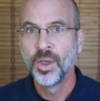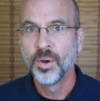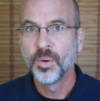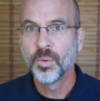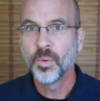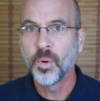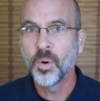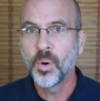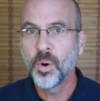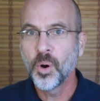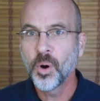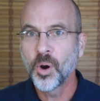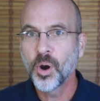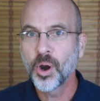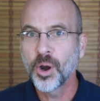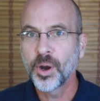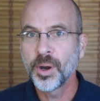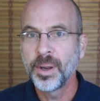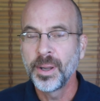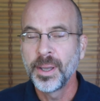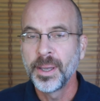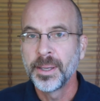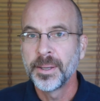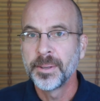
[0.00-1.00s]

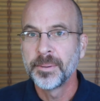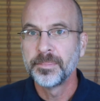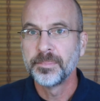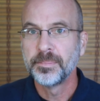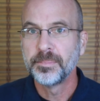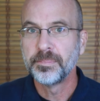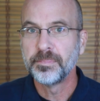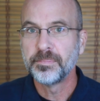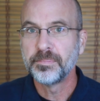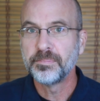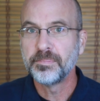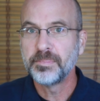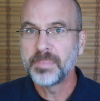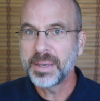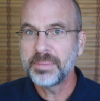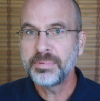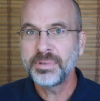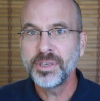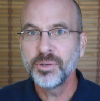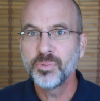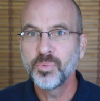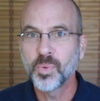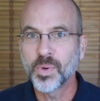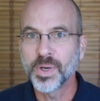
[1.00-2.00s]
Or
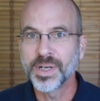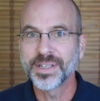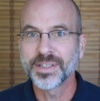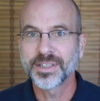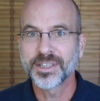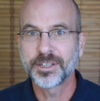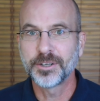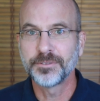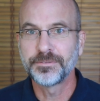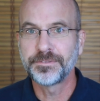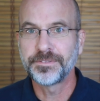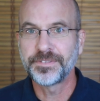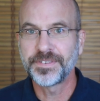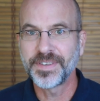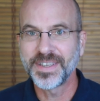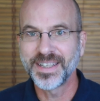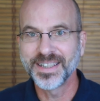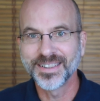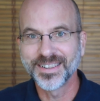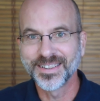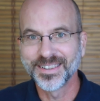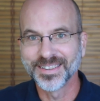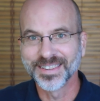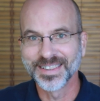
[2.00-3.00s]
maybe you want to
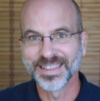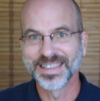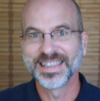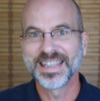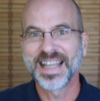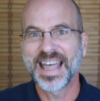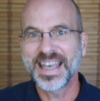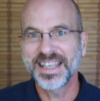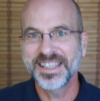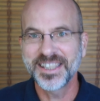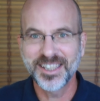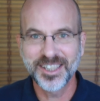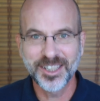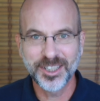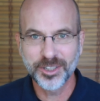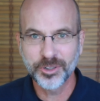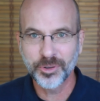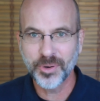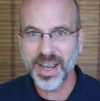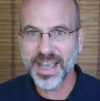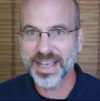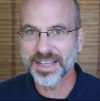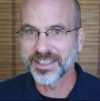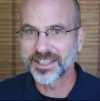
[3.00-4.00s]
feel less
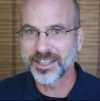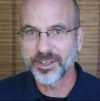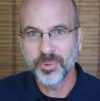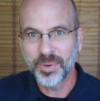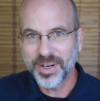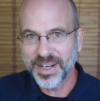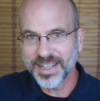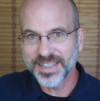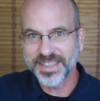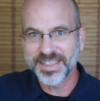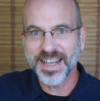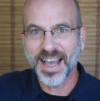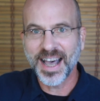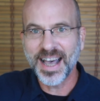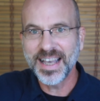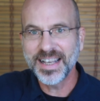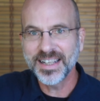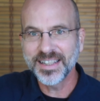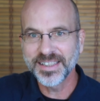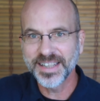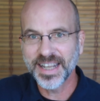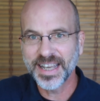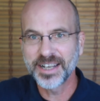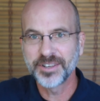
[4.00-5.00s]
stressed. You want to
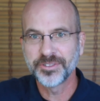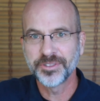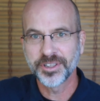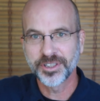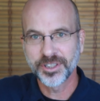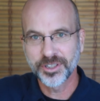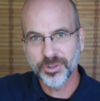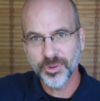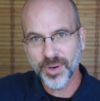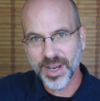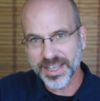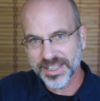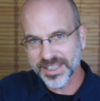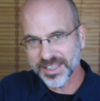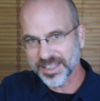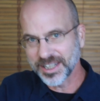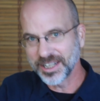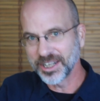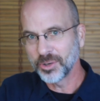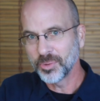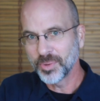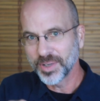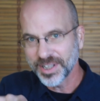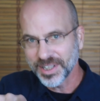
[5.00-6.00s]
dial down the stress
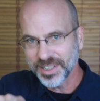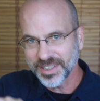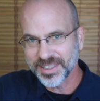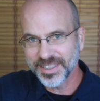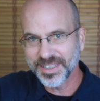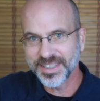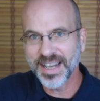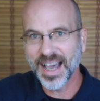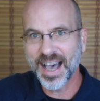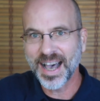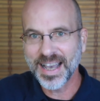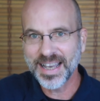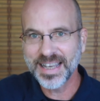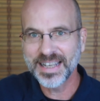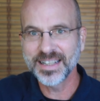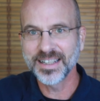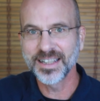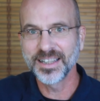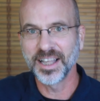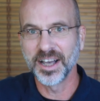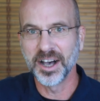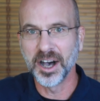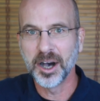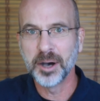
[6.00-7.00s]
and you want to
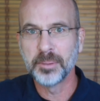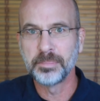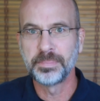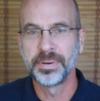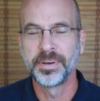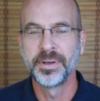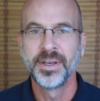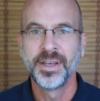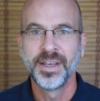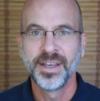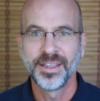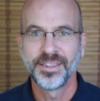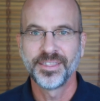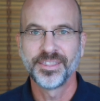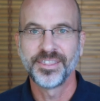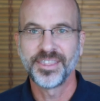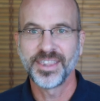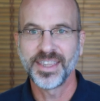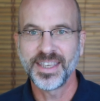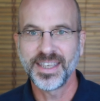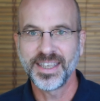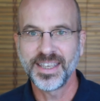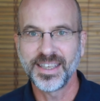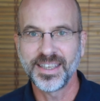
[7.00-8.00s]
dial up
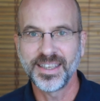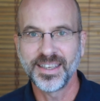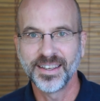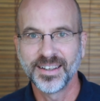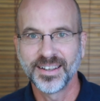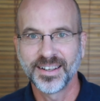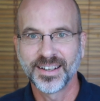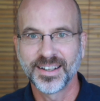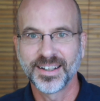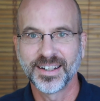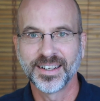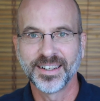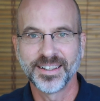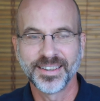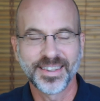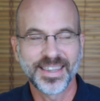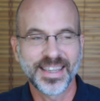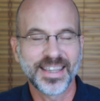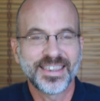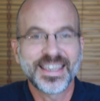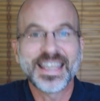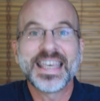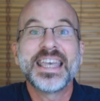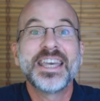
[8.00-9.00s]
the
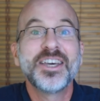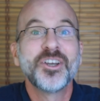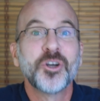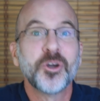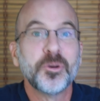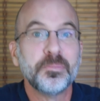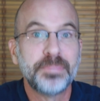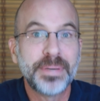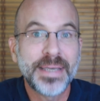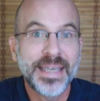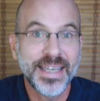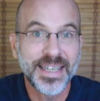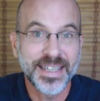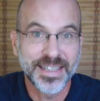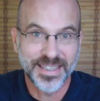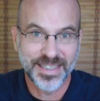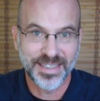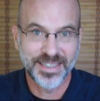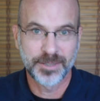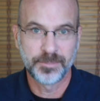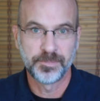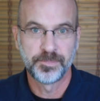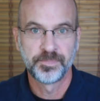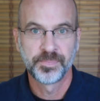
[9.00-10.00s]
inner
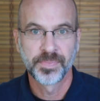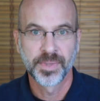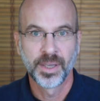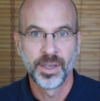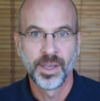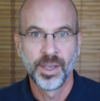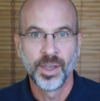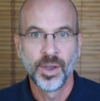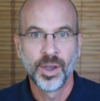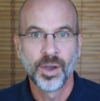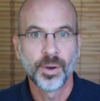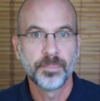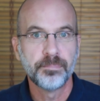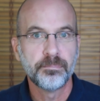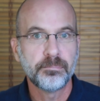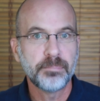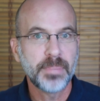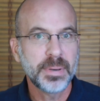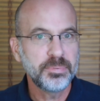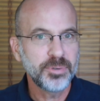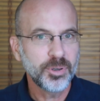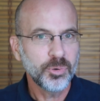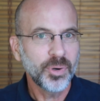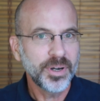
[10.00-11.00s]
peace.
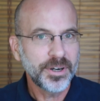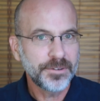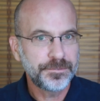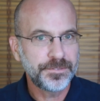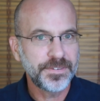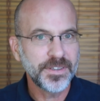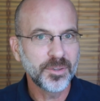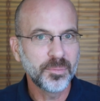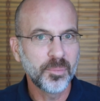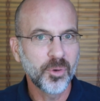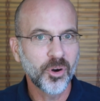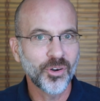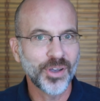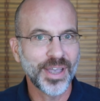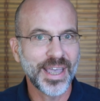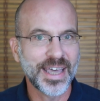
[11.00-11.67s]
Maybe you want to feel more